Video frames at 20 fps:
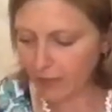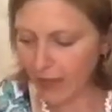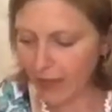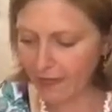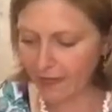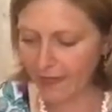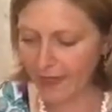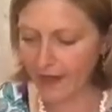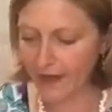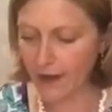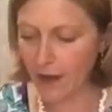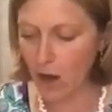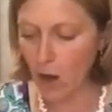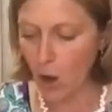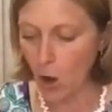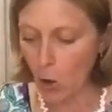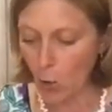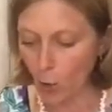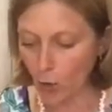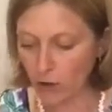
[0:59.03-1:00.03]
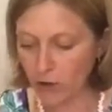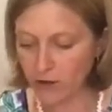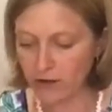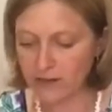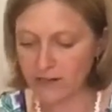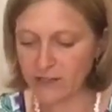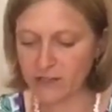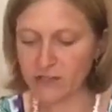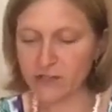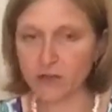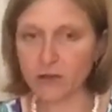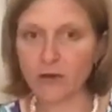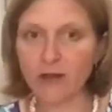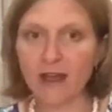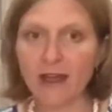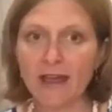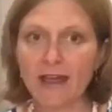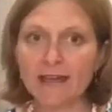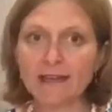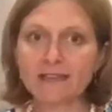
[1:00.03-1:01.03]
And then what you need to do
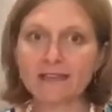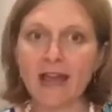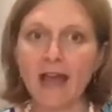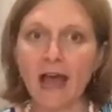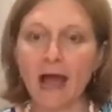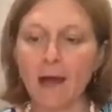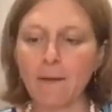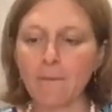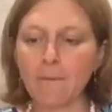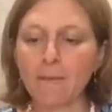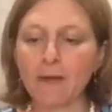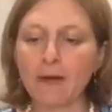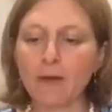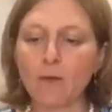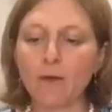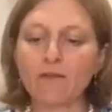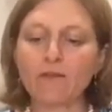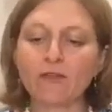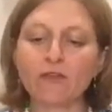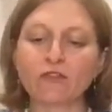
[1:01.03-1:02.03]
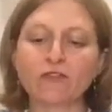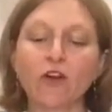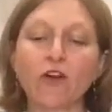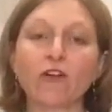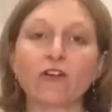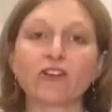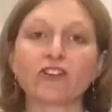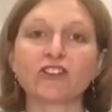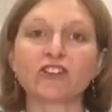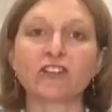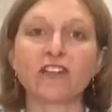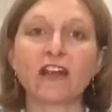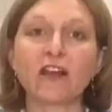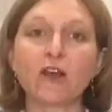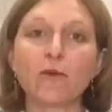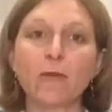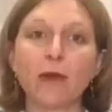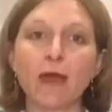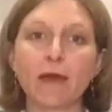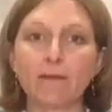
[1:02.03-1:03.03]
is, we've used orange and
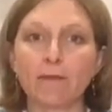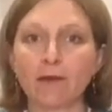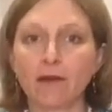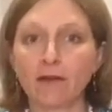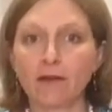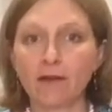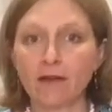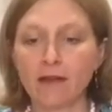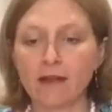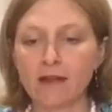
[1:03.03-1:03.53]
yellow paper